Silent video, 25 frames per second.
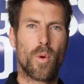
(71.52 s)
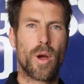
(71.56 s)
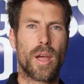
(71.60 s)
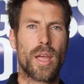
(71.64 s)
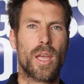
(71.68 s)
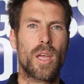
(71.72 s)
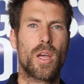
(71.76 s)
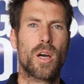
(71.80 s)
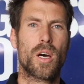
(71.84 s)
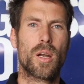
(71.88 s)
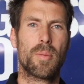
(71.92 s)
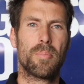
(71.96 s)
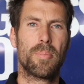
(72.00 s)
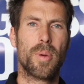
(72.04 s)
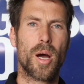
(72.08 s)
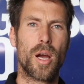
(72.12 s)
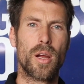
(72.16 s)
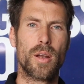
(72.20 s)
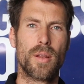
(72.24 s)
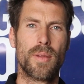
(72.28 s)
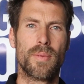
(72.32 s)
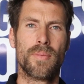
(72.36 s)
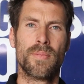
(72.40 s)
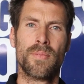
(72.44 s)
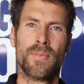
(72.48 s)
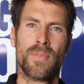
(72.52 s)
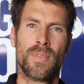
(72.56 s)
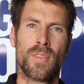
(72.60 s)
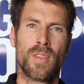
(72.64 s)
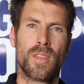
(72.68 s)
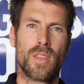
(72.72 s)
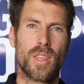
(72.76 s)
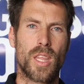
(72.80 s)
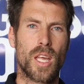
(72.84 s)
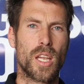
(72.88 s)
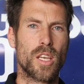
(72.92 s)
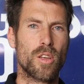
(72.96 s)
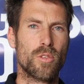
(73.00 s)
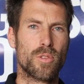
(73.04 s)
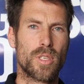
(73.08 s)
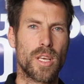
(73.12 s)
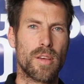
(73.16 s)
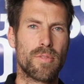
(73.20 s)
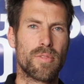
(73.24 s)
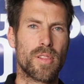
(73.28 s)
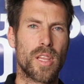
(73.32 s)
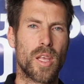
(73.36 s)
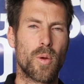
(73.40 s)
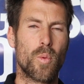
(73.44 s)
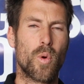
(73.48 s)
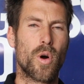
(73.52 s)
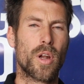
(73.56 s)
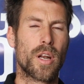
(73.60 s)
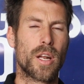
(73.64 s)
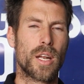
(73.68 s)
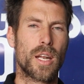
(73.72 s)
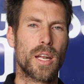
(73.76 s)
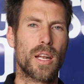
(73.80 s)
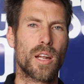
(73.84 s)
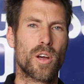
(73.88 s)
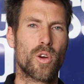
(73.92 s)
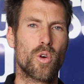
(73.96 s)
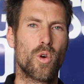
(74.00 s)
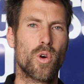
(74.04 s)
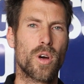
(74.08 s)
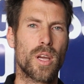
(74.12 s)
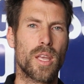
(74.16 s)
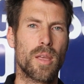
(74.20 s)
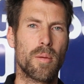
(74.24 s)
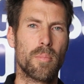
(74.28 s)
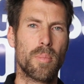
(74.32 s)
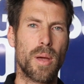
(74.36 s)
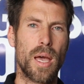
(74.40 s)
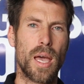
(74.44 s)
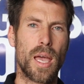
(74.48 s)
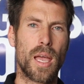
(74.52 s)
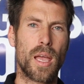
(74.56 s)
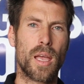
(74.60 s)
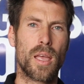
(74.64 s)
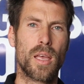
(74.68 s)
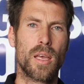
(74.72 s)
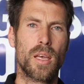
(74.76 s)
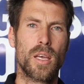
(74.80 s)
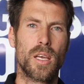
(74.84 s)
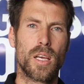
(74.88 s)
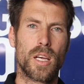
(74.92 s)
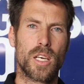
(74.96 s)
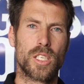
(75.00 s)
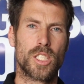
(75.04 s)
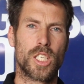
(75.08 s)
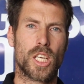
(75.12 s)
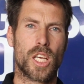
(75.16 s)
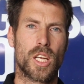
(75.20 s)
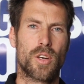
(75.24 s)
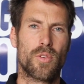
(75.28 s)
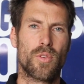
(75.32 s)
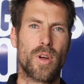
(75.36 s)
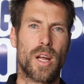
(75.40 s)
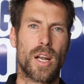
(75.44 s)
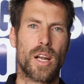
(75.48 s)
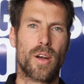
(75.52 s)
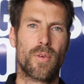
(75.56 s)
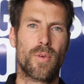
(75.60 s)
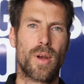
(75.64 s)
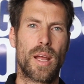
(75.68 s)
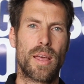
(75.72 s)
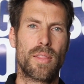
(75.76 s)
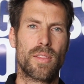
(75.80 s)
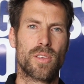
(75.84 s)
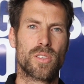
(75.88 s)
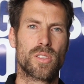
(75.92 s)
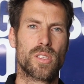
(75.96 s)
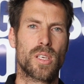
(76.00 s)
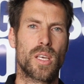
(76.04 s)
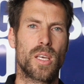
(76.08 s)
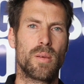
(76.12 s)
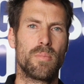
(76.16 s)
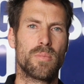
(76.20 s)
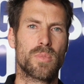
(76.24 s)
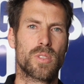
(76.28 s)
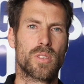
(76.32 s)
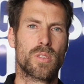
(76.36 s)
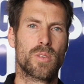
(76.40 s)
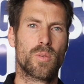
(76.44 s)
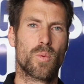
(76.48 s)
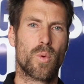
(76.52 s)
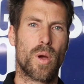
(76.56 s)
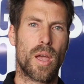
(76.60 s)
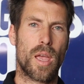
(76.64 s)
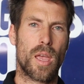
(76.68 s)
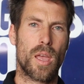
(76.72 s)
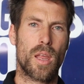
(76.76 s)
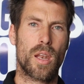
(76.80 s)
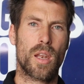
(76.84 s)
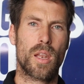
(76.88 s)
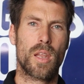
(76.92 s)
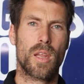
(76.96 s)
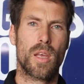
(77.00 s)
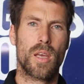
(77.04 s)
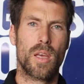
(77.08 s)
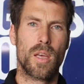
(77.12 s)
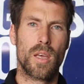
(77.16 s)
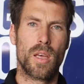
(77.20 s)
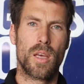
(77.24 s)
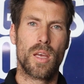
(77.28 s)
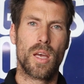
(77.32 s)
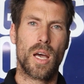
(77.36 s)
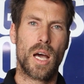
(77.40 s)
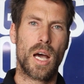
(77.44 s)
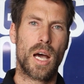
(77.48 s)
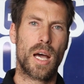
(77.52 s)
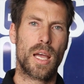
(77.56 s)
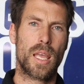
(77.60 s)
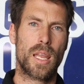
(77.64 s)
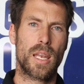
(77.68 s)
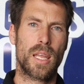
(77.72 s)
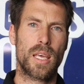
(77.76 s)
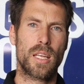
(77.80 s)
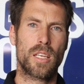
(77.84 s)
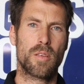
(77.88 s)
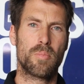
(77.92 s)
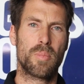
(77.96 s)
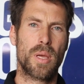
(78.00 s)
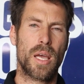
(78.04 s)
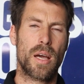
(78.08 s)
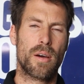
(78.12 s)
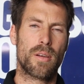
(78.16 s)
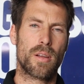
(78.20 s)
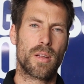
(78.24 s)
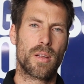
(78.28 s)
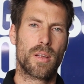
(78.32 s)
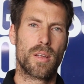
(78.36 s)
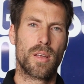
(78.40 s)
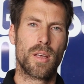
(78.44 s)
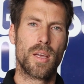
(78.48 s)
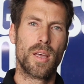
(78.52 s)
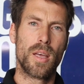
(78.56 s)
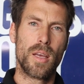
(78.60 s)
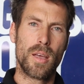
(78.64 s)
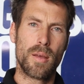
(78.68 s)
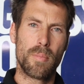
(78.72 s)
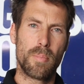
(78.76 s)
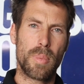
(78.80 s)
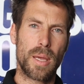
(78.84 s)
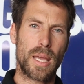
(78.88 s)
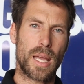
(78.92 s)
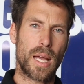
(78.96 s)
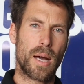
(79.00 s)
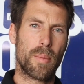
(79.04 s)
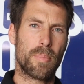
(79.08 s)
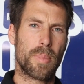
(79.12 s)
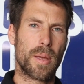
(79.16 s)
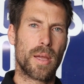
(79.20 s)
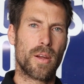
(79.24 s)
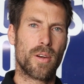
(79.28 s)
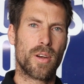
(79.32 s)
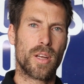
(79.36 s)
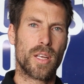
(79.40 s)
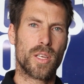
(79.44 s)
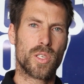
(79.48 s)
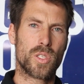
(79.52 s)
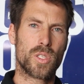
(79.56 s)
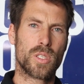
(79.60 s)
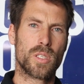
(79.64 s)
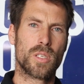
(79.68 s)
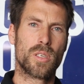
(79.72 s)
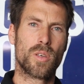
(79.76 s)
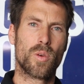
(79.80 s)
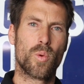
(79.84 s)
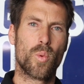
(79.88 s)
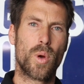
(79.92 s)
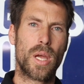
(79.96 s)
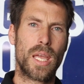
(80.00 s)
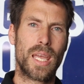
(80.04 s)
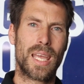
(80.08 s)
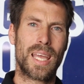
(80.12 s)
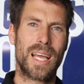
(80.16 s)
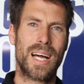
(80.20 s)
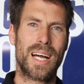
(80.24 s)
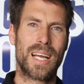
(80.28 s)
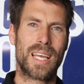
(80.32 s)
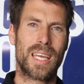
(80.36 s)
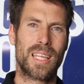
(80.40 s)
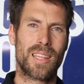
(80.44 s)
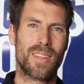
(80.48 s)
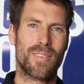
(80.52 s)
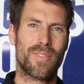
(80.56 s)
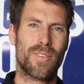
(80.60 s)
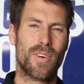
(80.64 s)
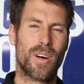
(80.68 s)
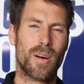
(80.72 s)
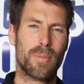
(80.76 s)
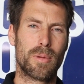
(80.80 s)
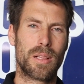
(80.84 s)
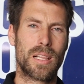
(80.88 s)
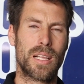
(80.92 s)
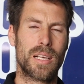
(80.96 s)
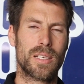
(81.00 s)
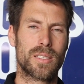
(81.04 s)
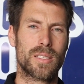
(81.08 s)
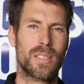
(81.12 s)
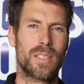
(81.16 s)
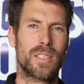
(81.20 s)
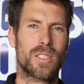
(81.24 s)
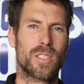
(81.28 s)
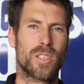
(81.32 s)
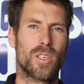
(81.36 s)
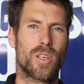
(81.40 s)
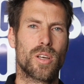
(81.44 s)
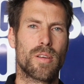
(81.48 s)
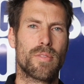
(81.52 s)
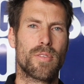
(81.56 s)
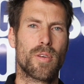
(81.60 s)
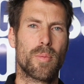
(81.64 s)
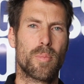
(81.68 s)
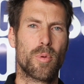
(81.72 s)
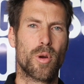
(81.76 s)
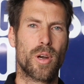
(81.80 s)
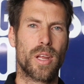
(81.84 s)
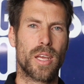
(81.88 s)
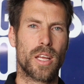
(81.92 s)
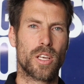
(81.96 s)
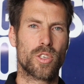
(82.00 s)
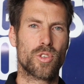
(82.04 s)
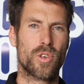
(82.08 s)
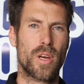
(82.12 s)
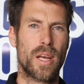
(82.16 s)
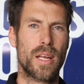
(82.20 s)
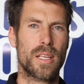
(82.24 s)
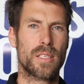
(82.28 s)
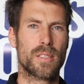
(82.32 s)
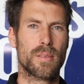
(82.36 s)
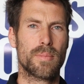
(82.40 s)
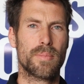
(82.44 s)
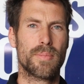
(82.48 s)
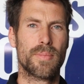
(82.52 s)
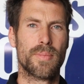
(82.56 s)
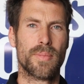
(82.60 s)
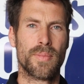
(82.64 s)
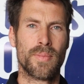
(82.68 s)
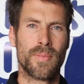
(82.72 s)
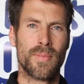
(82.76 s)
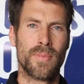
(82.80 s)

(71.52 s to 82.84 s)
working on a boat, then you'll definitely want it in a caulking bag because you can run it around the seams where you, uh, you need to be able to pick up areas where you can't get the fiberglass into if you're putting a transom,